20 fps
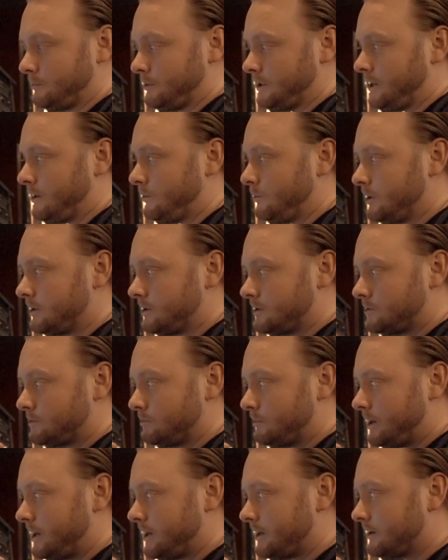bit. I wanted to
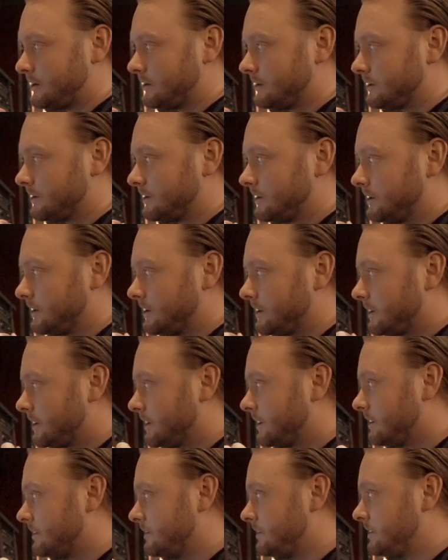make
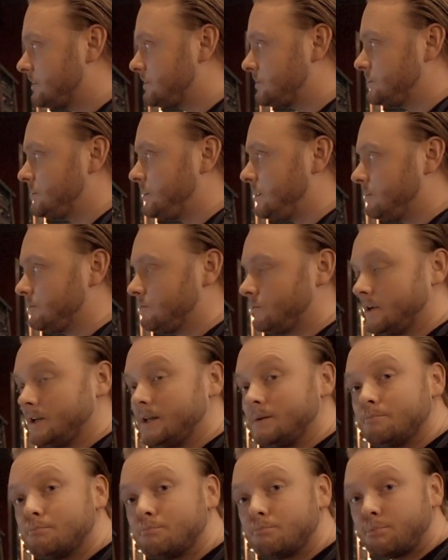this sound
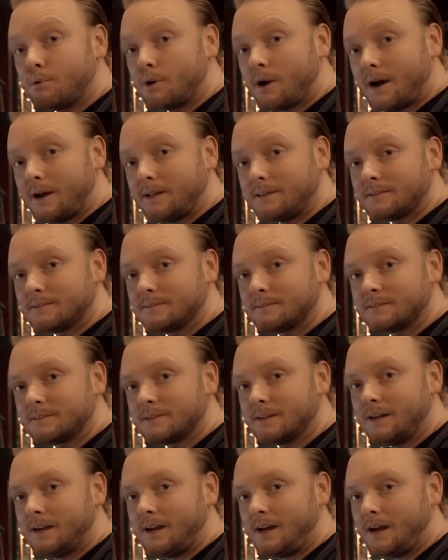really bright
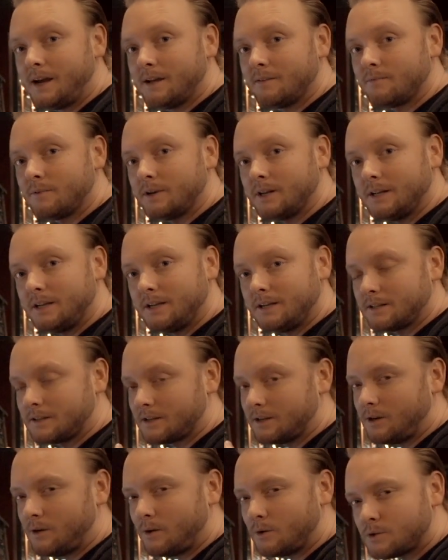and really
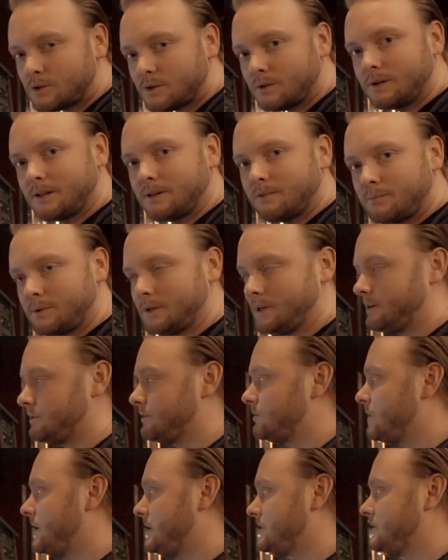also a little bit
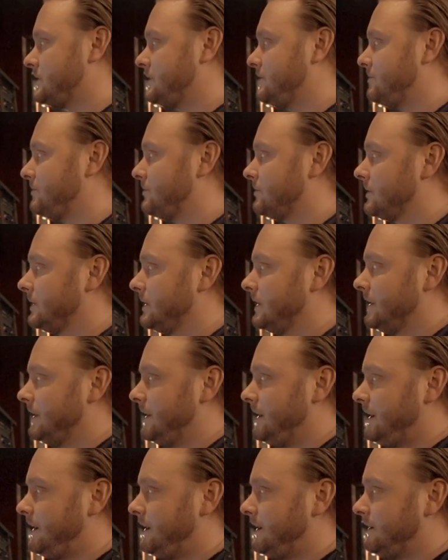aggressive,
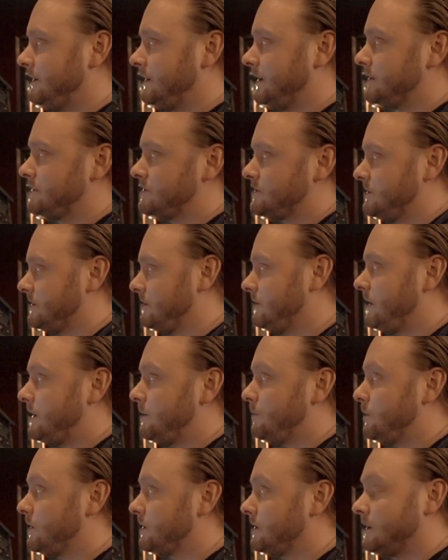and then still I
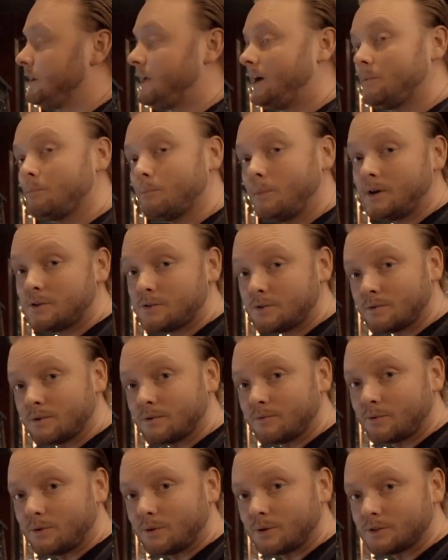want a loud master,
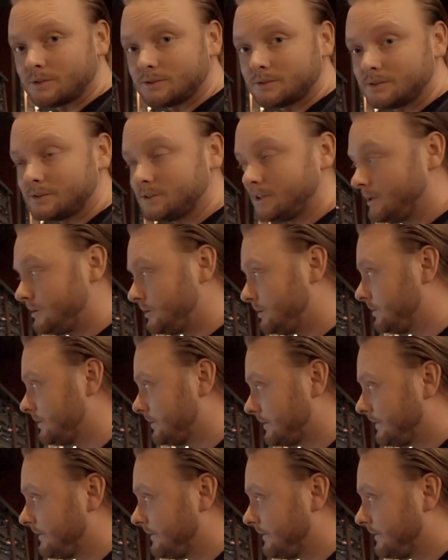of course. So